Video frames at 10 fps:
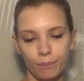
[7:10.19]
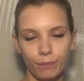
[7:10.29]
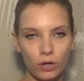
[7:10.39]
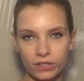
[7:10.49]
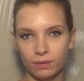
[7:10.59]

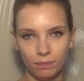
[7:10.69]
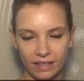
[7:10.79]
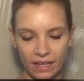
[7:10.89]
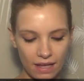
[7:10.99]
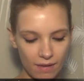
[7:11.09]

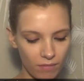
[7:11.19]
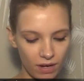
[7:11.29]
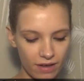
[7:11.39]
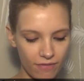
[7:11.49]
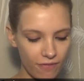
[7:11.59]
Possibly
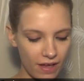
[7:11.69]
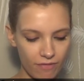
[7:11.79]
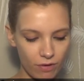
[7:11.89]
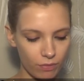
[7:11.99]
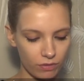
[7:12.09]
my
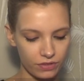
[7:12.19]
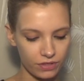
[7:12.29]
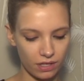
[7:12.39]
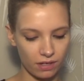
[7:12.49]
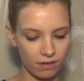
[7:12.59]
favourite
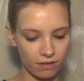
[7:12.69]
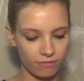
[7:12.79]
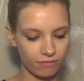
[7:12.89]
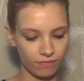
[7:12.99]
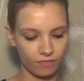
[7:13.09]
bronzer
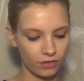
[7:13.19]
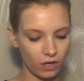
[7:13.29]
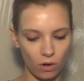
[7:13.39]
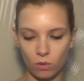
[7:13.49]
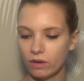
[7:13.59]
of the
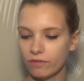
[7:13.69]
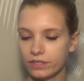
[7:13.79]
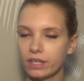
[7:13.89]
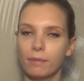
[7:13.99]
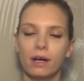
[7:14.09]
whole of
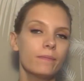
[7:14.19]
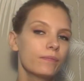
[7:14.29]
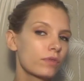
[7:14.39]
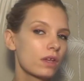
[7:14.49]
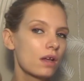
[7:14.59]
the summer.
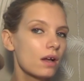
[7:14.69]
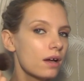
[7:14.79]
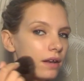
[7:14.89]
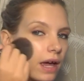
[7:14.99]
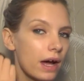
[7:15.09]

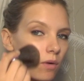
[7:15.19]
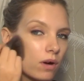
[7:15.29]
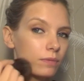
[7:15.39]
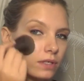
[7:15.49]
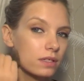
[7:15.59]
And now
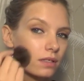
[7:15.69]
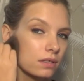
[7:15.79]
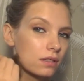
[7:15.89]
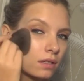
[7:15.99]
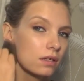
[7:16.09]
I'm just